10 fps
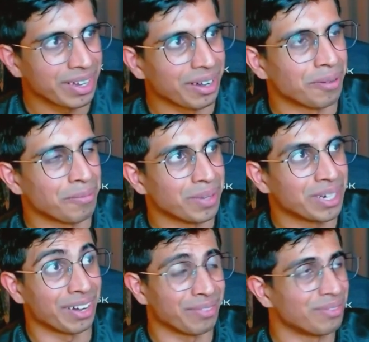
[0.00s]
Um,
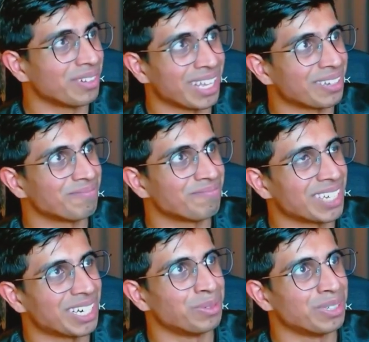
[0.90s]
but yeah, like
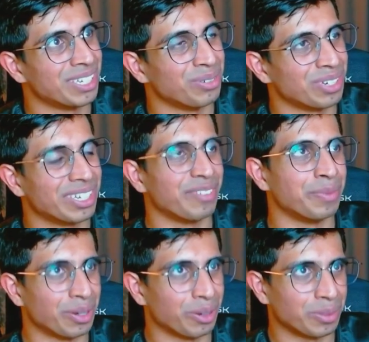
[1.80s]
ChatGPT would
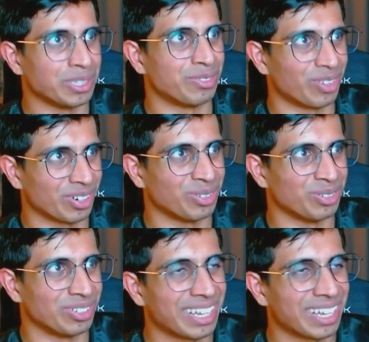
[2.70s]
give me a whole bunch of wrong code,